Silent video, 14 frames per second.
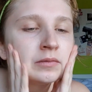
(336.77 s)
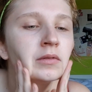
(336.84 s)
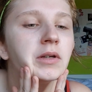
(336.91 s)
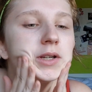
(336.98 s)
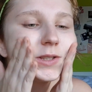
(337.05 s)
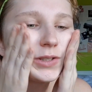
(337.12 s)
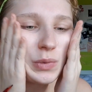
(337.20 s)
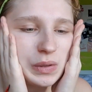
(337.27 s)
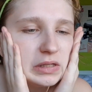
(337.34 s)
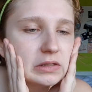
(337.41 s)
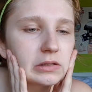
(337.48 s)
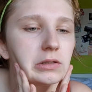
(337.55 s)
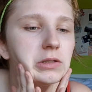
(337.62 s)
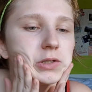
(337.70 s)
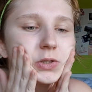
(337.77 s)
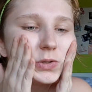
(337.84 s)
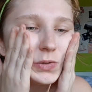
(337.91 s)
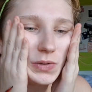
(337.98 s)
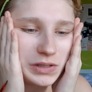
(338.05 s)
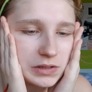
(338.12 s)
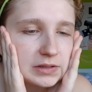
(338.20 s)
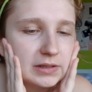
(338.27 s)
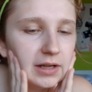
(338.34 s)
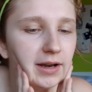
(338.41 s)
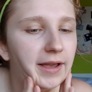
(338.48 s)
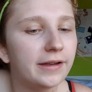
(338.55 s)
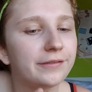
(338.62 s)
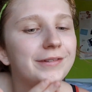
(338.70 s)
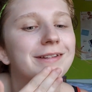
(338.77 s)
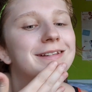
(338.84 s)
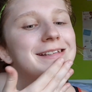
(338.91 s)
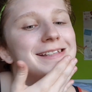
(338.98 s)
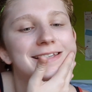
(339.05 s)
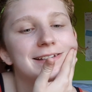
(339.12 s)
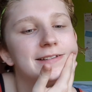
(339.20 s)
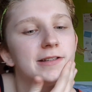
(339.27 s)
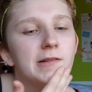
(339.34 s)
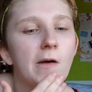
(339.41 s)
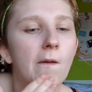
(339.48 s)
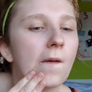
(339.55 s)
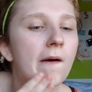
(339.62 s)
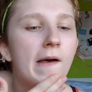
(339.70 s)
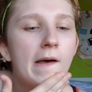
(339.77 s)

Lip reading: It smells good too, and it's not heavy on the skin, so